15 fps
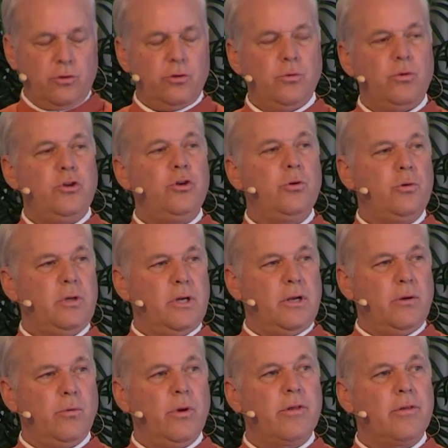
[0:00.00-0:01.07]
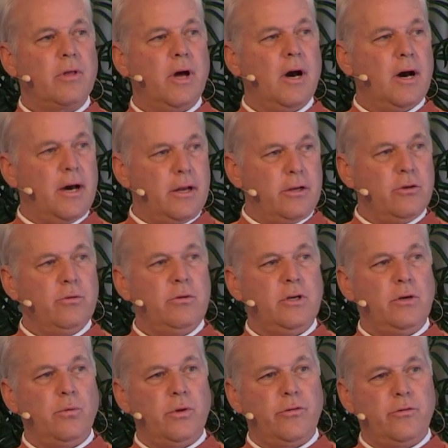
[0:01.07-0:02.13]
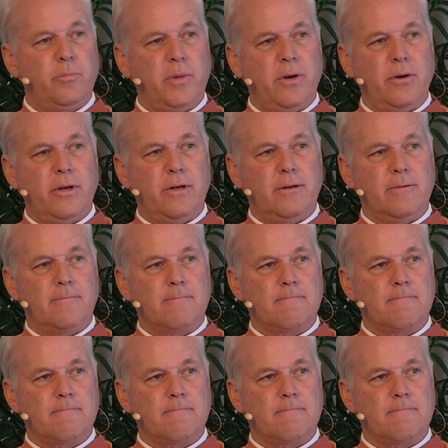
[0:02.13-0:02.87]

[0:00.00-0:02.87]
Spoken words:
to union with God, union with spirit.